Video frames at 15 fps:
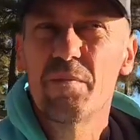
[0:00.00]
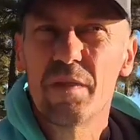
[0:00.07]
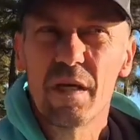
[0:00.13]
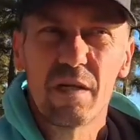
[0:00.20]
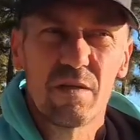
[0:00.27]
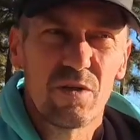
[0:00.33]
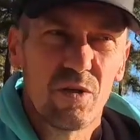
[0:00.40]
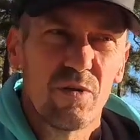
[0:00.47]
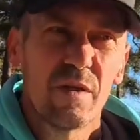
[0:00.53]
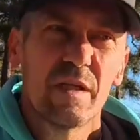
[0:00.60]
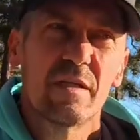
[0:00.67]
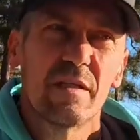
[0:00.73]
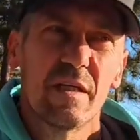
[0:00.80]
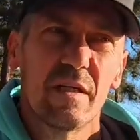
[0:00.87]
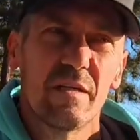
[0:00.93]
that do
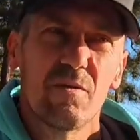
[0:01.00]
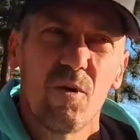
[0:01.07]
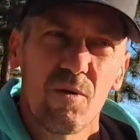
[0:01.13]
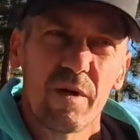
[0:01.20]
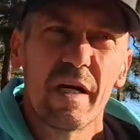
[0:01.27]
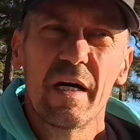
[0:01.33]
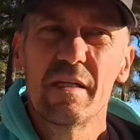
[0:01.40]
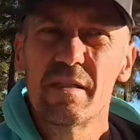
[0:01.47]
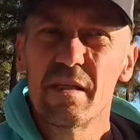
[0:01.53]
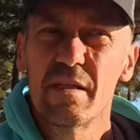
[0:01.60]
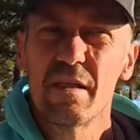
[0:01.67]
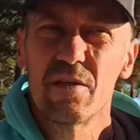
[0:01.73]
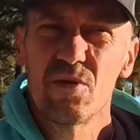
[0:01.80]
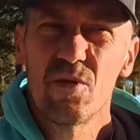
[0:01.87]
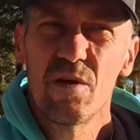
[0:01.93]
it, that organize it,
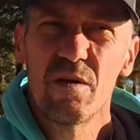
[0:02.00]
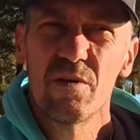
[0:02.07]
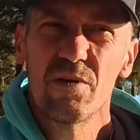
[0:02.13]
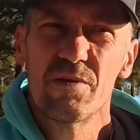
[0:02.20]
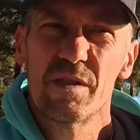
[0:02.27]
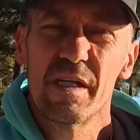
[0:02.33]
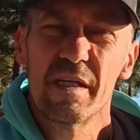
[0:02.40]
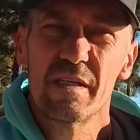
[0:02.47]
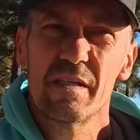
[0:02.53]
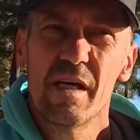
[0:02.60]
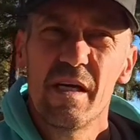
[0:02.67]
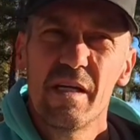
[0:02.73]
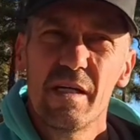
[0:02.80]
that do all those things.